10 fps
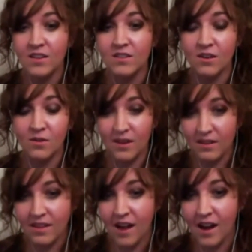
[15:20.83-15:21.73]
So in
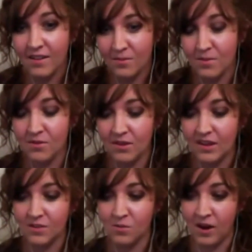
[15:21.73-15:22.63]
a lot of
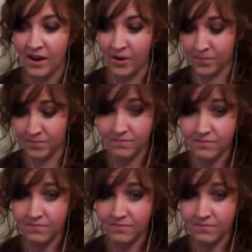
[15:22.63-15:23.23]
movies where